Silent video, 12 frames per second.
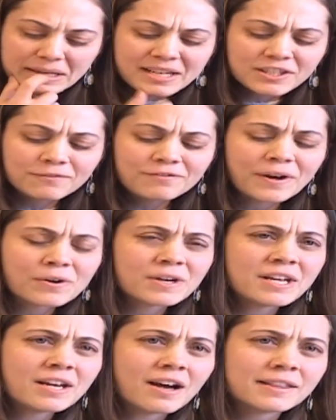it's
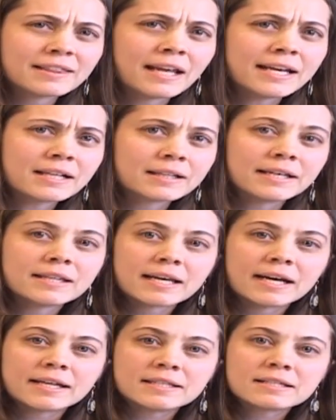very unlikely
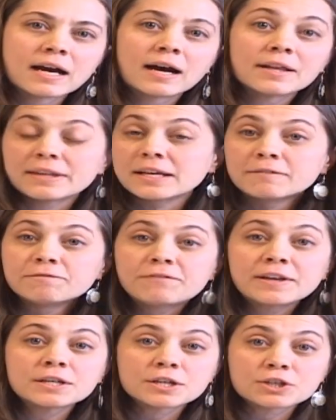that they can
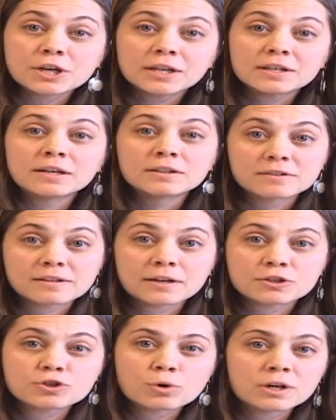finish it in
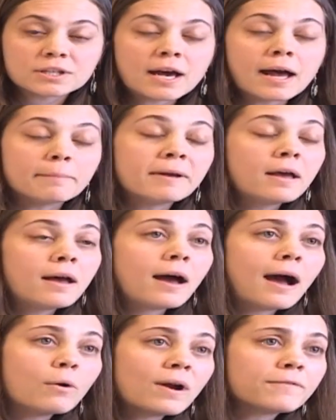such short time.
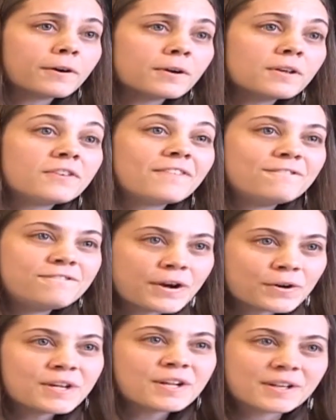However, it's
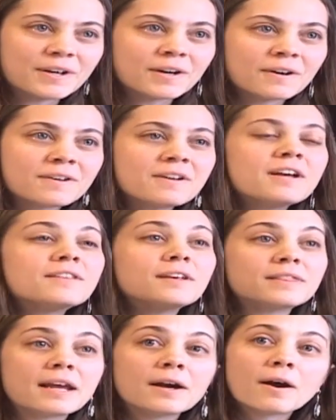very clear
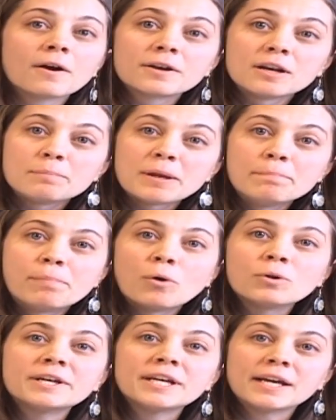that they are going to be
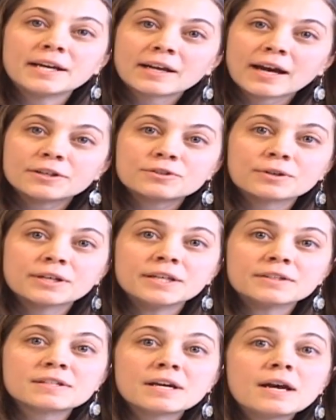bullying
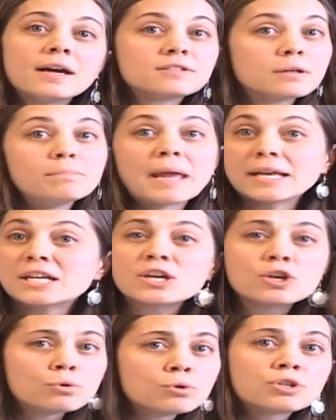countries to make
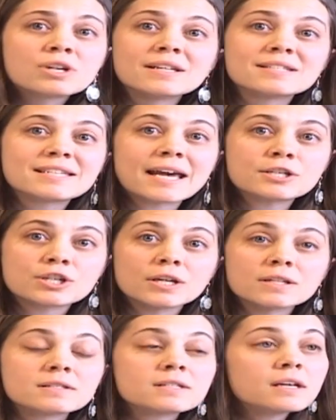huge
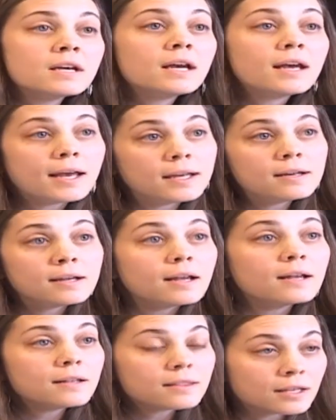concessions.
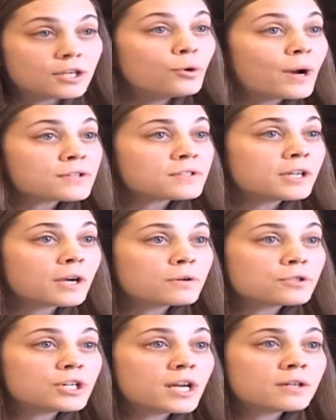And the U.S.
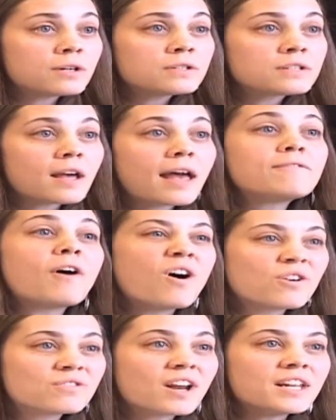negotiators have
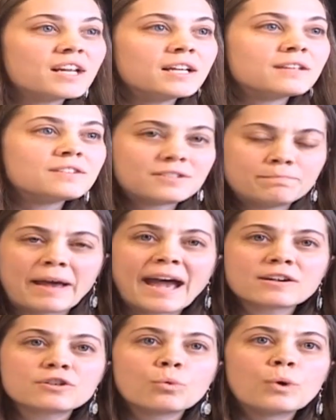already
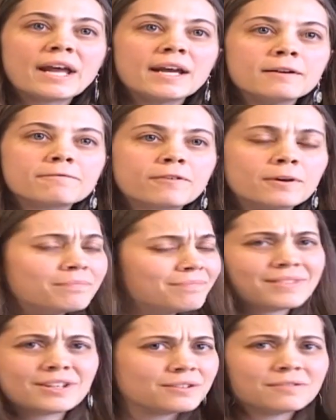backed away
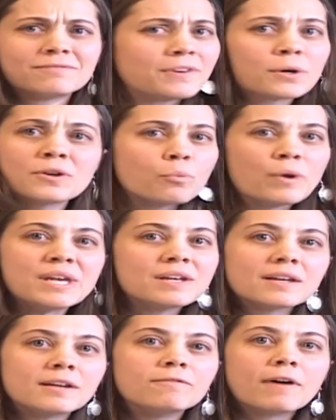from their very
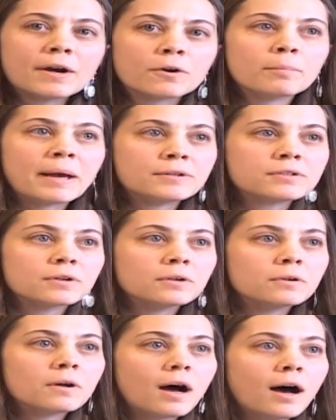weak
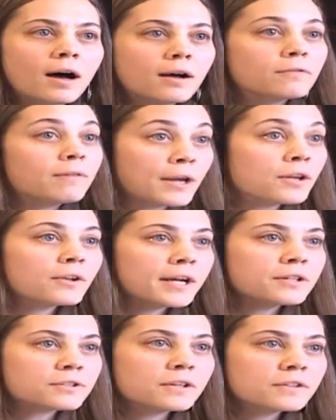environmental
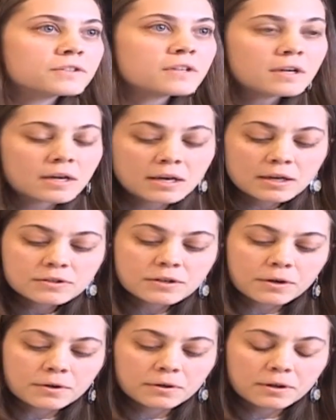regulations.
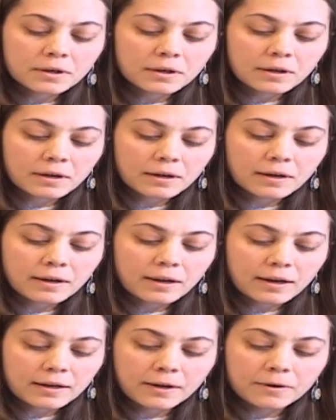So,
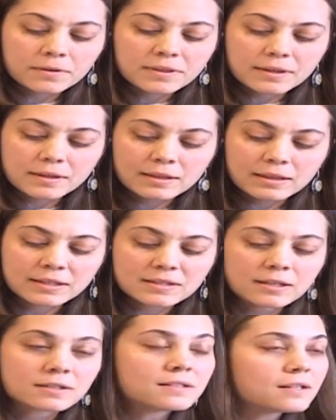
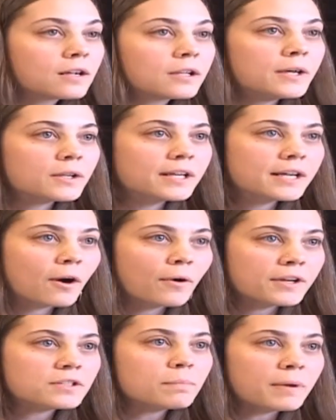this is clearly
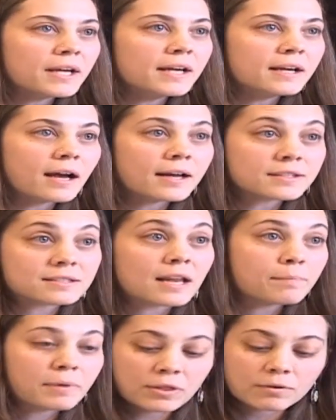going to be a
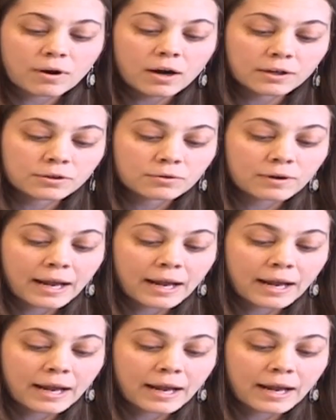step in the wrong